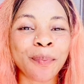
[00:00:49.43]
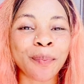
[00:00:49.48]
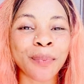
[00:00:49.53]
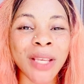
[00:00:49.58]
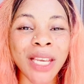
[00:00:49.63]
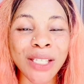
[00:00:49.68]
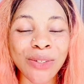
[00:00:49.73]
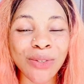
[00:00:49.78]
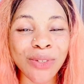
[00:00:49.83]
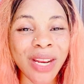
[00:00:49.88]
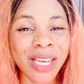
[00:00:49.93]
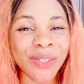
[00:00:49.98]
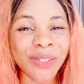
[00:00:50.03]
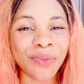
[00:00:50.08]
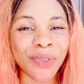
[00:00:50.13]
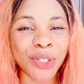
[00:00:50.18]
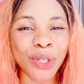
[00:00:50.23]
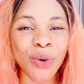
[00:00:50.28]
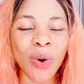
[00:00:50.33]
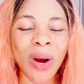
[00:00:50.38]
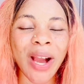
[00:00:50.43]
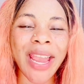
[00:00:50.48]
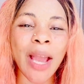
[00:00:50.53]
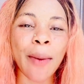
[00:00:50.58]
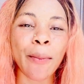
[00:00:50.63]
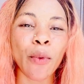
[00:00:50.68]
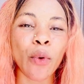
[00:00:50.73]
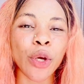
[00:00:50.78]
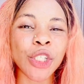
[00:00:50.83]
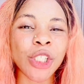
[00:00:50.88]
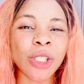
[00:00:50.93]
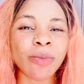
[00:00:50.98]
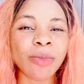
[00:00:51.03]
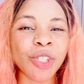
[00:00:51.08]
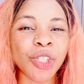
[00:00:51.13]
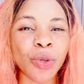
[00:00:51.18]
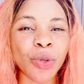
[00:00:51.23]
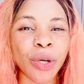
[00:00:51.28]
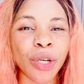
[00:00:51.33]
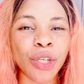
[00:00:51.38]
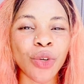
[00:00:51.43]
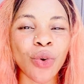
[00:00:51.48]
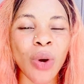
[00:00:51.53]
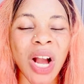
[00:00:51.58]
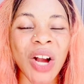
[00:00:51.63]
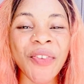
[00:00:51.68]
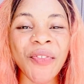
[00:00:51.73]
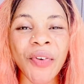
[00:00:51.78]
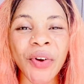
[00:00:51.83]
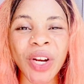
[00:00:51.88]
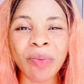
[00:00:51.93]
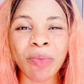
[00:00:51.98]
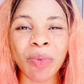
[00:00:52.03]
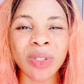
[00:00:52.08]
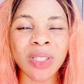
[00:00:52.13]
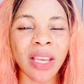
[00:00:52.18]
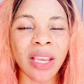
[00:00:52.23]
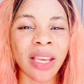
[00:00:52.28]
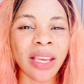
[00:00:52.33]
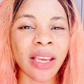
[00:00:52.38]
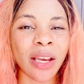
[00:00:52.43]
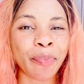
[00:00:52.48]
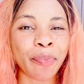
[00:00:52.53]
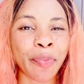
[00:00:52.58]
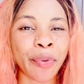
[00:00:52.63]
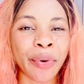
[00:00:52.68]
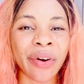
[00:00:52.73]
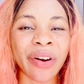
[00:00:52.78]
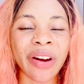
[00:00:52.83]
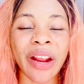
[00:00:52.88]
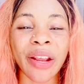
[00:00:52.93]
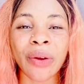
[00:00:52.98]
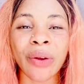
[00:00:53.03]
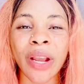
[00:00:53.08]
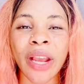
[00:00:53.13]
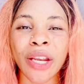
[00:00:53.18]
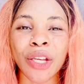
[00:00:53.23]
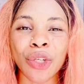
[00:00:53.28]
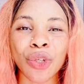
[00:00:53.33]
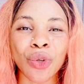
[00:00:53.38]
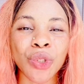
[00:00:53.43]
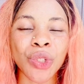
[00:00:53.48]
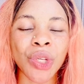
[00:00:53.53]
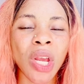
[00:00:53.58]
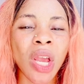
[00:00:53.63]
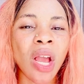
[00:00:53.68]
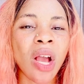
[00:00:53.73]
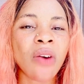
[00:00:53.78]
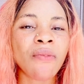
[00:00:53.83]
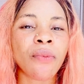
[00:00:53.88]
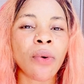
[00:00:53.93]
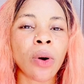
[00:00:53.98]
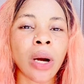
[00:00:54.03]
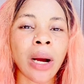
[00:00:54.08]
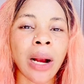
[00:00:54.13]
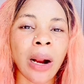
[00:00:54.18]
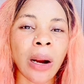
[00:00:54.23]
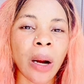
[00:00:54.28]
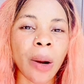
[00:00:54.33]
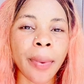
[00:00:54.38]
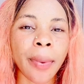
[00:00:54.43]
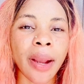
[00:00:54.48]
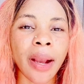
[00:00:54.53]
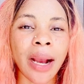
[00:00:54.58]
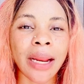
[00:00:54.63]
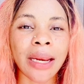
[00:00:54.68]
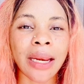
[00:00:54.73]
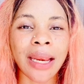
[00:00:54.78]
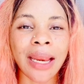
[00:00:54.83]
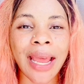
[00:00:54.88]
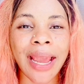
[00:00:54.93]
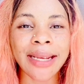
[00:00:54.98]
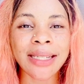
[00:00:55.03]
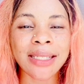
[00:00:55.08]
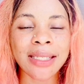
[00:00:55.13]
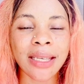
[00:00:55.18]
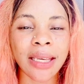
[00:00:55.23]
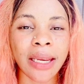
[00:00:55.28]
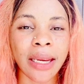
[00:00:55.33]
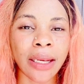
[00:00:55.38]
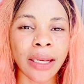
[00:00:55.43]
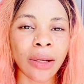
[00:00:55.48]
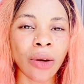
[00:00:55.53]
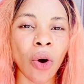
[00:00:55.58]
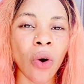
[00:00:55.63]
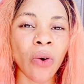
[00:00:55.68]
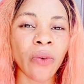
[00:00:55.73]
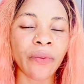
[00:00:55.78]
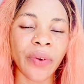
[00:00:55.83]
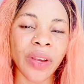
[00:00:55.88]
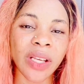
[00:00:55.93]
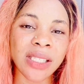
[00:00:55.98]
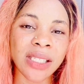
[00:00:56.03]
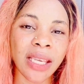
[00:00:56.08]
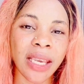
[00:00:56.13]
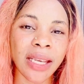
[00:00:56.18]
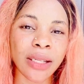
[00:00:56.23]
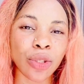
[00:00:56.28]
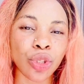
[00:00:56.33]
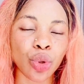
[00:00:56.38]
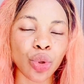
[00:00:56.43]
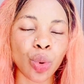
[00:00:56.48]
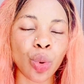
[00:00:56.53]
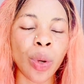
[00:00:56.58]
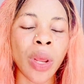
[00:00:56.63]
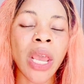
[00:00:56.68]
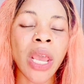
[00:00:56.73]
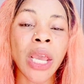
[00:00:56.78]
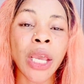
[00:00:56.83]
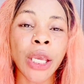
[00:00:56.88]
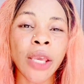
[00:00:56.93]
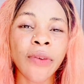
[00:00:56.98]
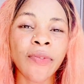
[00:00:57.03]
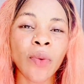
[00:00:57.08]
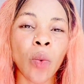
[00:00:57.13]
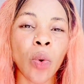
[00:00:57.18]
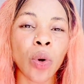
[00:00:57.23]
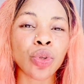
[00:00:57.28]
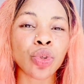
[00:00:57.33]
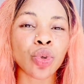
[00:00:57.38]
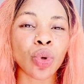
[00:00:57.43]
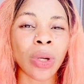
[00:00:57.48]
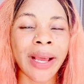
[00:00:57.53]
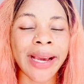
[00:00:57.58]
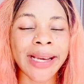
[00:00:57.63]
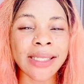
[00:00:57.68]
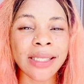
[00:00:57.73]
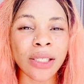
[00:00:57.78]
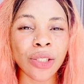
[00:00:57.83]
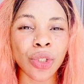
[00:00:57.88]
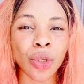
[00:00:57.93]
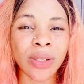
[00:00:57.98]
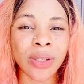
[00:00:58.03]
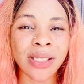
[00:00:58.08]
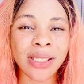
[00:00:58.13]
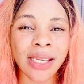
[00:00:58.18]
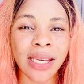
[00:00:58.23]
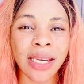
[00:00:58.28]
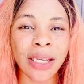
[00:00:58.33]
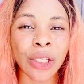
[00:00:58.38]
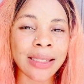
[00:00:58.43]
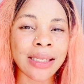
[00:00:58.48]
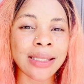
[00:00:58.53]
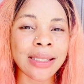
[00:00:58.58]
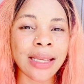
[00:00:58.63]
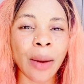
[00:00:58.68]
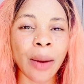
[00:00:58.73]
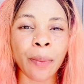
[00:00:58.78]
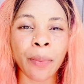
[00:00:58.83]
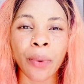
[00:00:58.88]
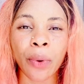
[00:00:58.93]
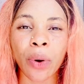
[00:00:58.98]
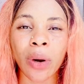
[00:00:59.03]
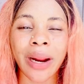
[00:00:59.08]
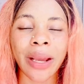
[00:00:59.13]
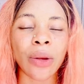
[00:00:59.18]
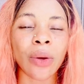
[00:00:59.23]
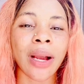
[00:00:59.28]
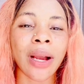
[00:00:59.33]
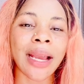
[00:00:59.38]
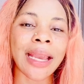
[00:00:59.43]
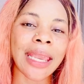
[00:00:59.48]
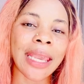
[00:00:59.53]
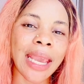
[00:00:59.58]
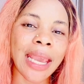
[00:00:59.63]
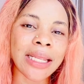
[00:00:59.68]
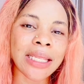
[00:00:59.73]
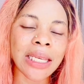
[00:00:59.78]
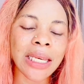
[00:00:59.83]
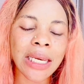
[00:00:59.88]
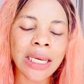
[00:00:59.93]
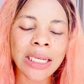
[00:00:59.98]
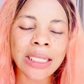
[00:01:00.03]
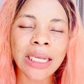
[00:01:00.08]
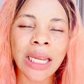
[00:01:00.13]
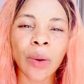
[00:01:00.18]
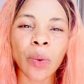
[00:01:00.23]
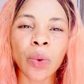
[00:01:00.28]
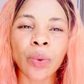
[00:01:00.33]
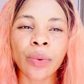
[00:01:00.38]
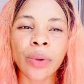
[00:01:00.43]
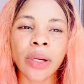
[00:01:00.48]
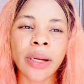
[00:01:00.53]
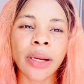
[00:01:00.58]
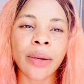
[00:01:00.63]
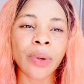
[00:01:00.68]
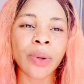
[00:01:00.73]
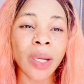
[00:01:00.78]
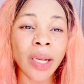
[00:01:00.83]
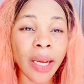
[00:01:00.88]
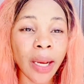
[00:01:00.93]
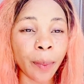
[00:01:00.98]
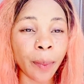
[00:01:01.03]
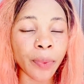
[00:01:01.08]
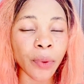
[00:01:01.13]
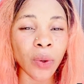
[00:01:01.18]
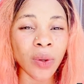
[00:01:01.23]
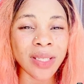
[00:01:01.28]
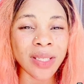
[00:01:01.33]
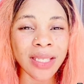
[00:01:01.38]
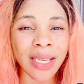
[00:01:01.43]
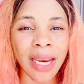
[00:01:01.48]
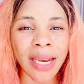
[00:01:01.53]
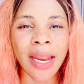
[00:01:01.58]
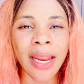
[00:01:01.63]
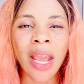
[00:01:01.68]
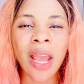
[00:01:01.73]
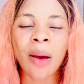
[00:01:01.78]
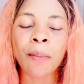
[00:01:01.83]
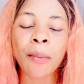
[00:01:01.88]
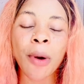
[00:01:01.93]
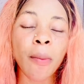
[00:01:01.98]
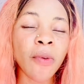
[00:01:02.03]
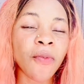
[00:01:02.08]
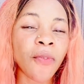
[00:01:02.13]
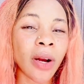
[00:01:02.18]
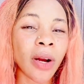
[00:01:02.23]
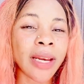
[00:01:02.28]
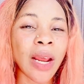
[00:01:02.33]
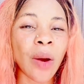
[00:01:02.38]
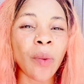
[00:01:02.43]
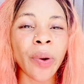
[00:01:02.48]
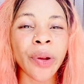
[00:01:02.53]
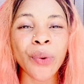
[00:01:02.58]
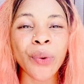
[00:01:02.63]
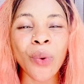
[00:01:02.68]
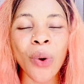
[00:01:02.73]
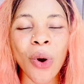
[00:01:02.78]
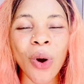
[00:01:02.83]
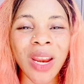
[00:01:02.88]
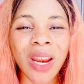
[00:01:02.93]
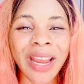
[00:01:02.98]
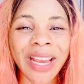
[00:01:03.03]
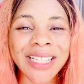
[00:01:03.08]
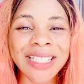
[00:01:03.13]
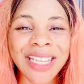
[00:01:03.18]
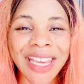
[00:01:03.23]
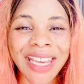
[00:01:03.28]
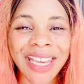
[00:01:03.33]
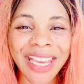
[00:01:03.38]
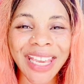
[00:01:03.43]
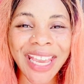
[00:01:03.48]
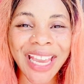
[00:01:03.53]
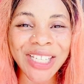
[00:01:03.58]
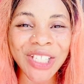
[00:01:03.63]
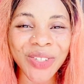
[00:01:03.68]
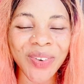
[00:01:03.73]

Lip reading: in today's video, I am going to be showing you affordable skincare product that you can use for caramel and light skin or fair skin tone. If you want to lighten your skin, this is a product that you can get that will really, really help your skin. But before then, we do online skincare